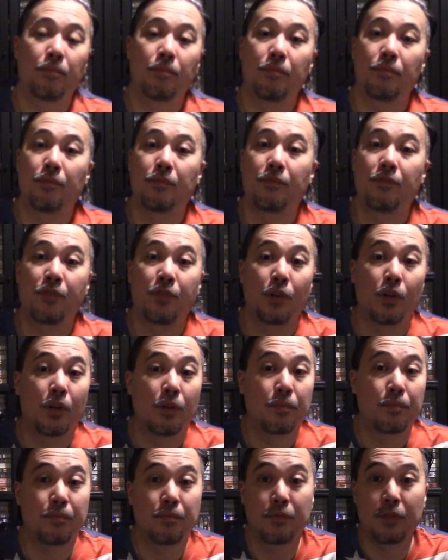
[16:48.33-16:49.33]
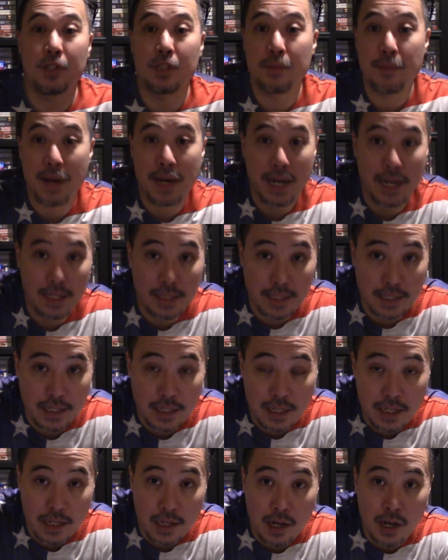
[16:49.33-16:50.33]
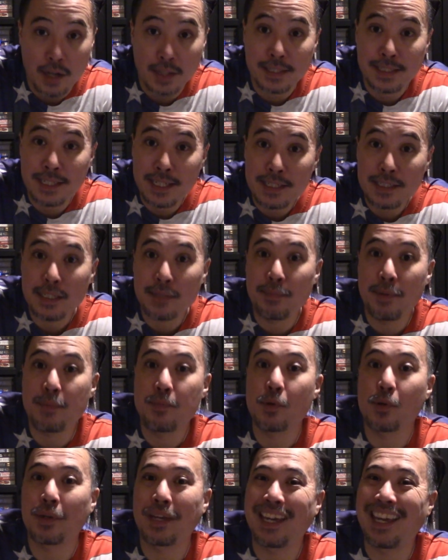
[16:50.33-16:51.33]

for just about anything. Autistic people